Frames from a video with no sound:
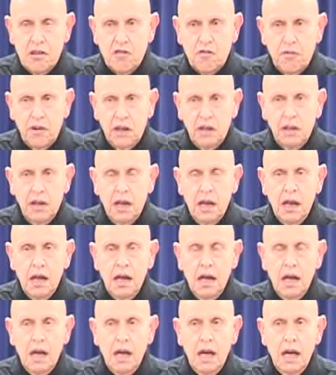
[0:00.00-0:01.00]
friend.
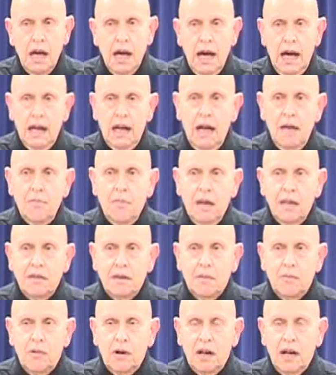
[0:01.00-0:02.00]
And I met
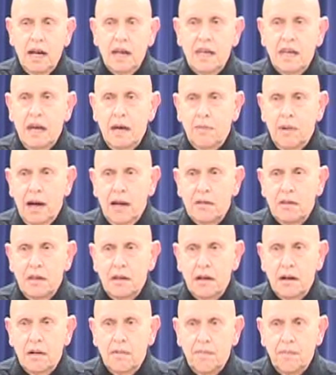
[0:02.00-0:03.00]
them when I came out
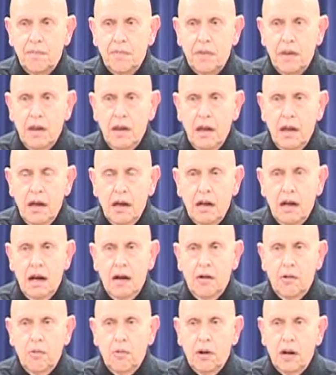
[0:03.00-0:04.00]
there.
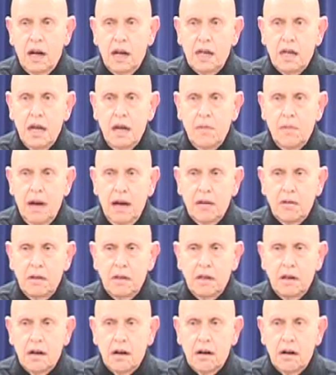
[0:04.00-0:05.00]
Now, when I came out
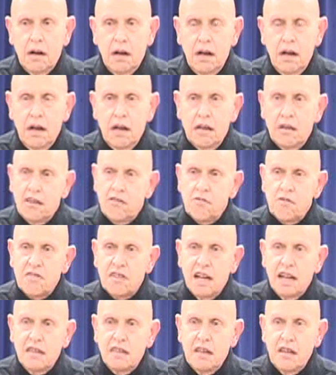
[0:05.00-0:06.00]
there, this was
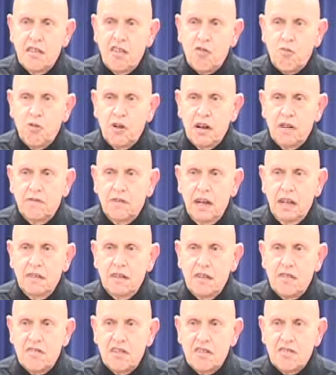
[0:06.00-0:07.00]
spring of
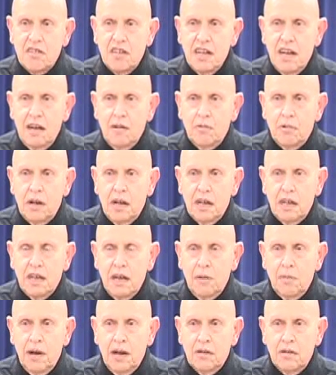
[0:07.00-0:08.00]
1968 when I
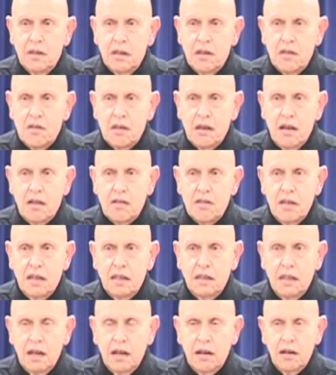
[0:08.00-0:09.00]
came out to
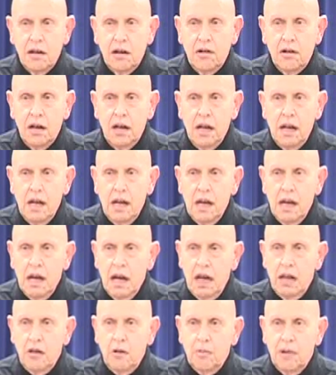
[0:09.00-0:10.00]
San Diego.
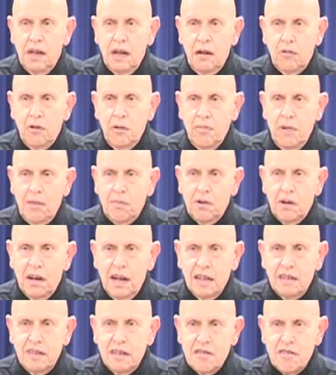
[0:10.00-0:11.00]
And you may not remember
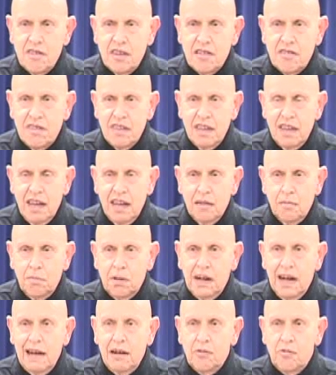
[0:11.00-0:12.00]
1968,
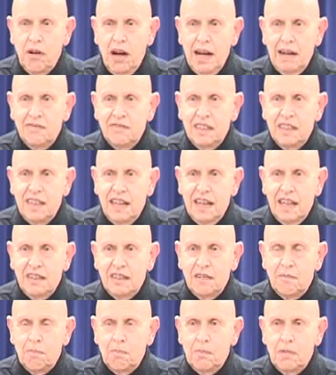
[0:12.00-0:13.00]
but I arrived the day
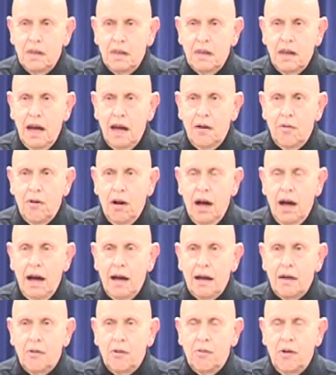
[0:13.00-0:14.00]
that
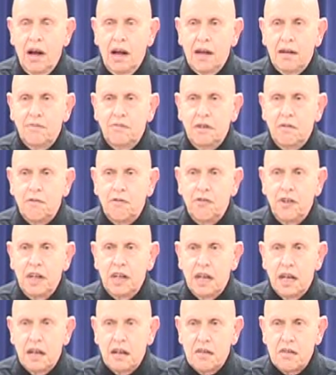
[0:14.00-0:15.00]
I arrived in
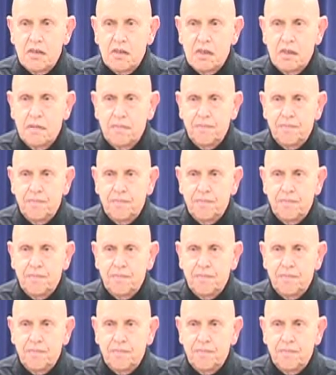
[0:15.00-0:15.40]
Phoenix,